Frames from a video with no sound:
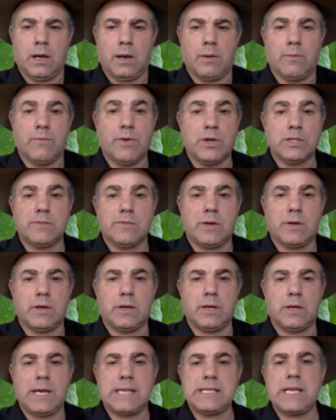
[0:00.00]
First of
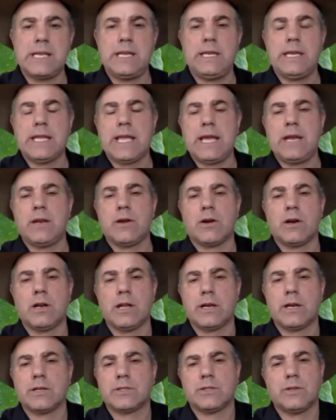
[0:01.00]
all, as I indicated
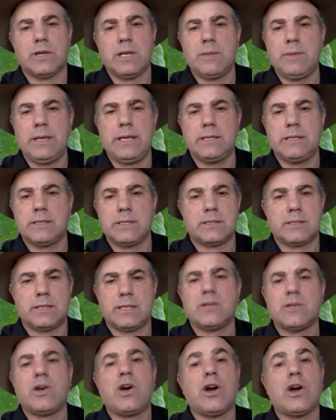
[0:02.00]
earlier, soybeans,
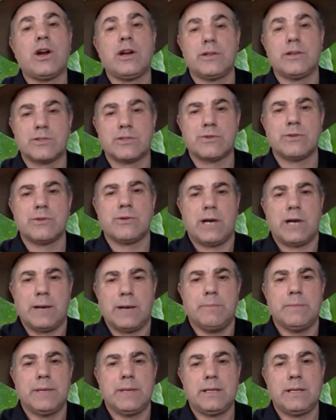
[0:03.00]
it's hard to screw
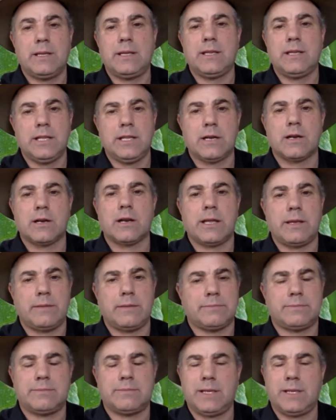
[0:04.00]
up. It
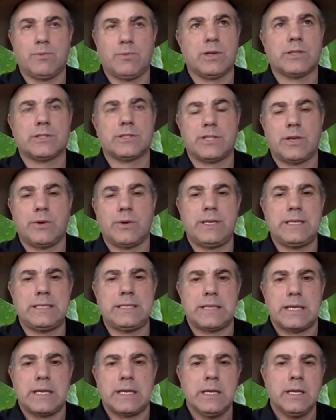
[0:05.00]
literally, it works so
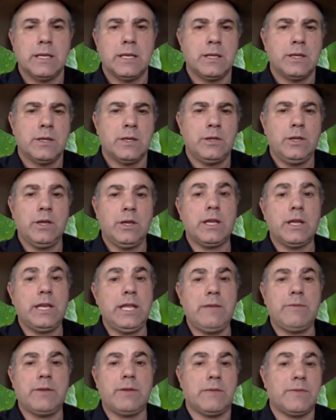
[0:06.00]
easy. You could
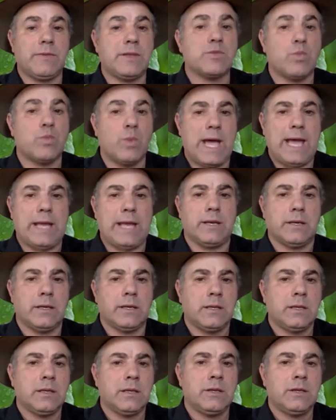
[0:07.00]
even, if it's wet,
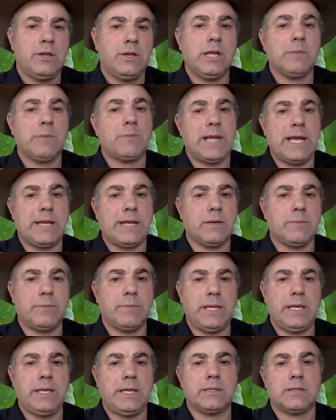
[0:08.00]
you can plant your
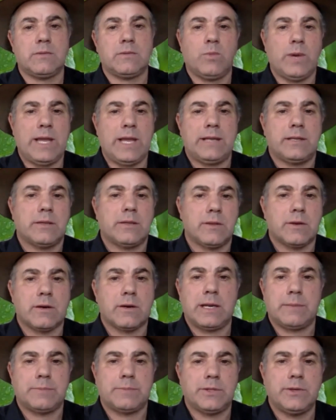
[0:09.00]
beans and wait till
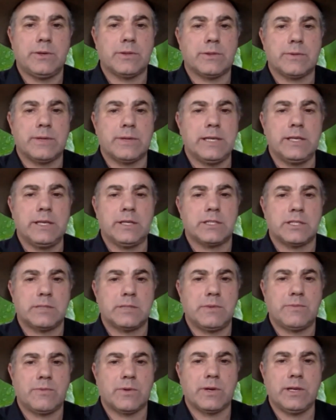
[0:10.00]
they're up 2 or 3 inches
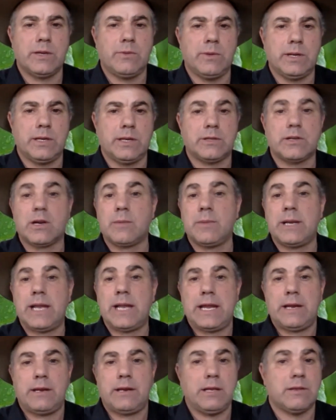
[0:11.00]
before you go in and
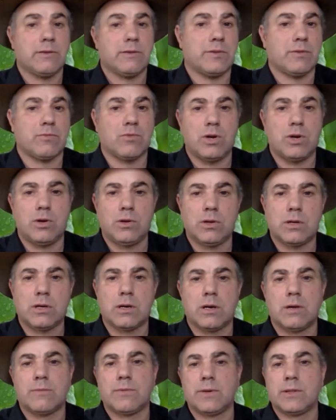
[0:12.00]
terminate either the roller
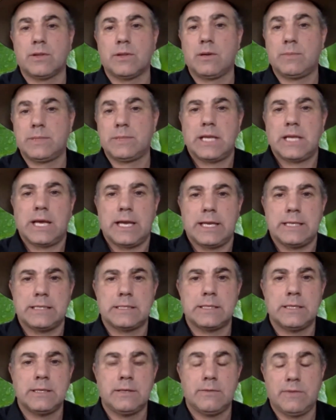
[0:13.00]
or for herbicides,
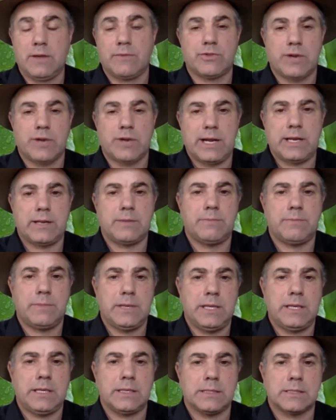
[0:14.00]
if you have traded
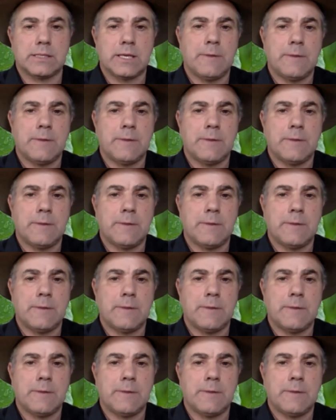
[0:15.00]
beans.